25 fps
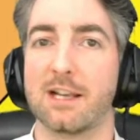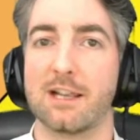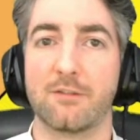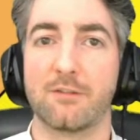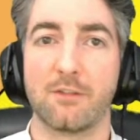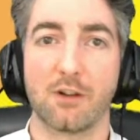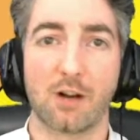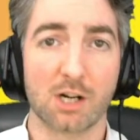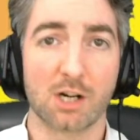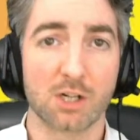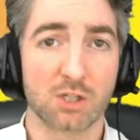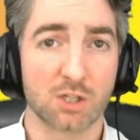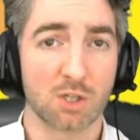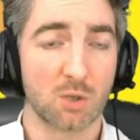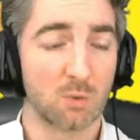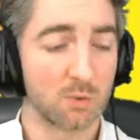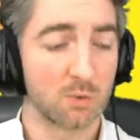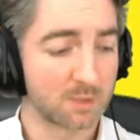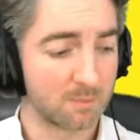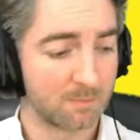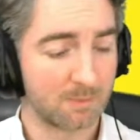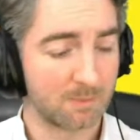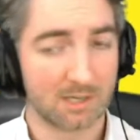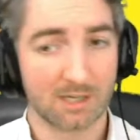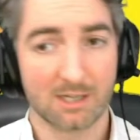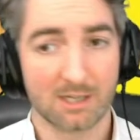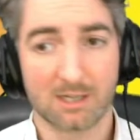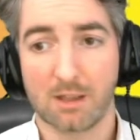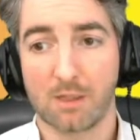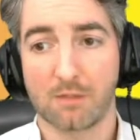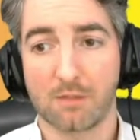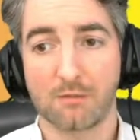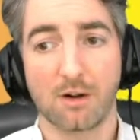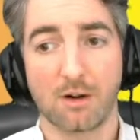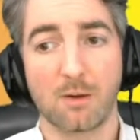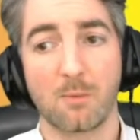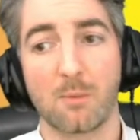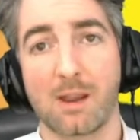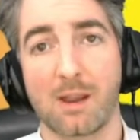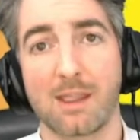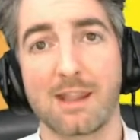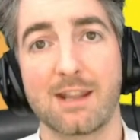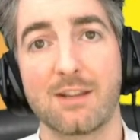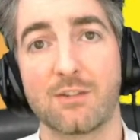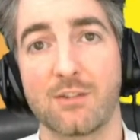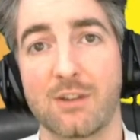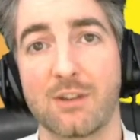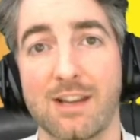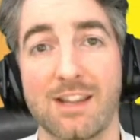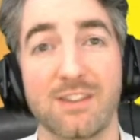If you're unsure what to put in, throwing one of
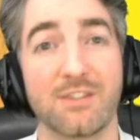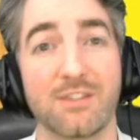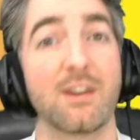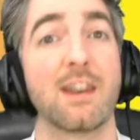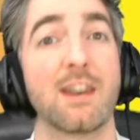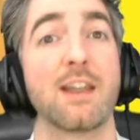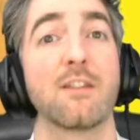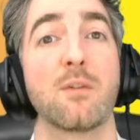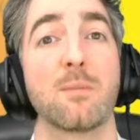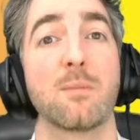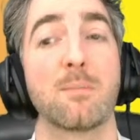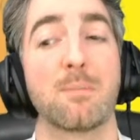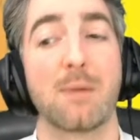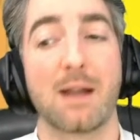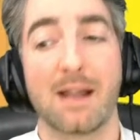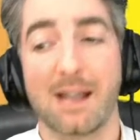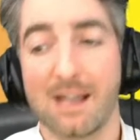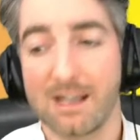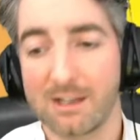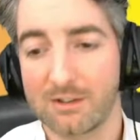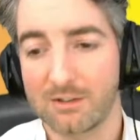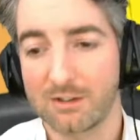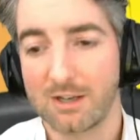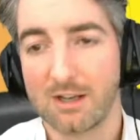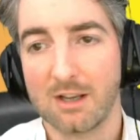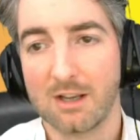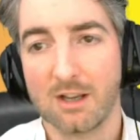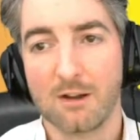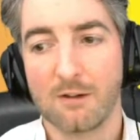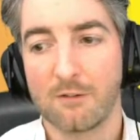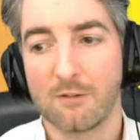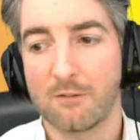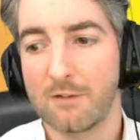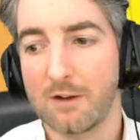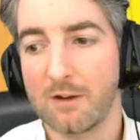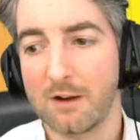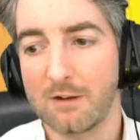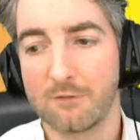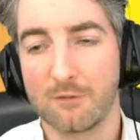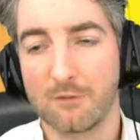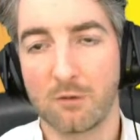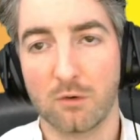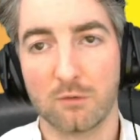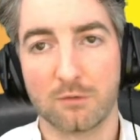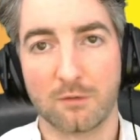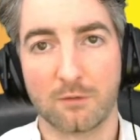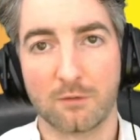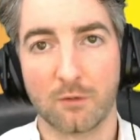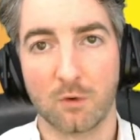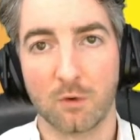these in is never bad. 5
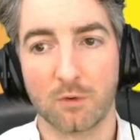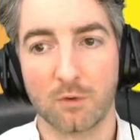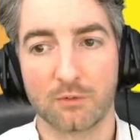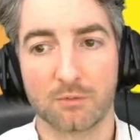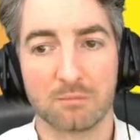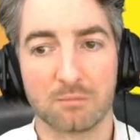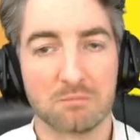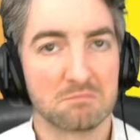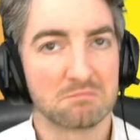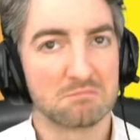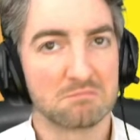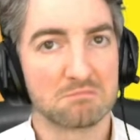4 for 4's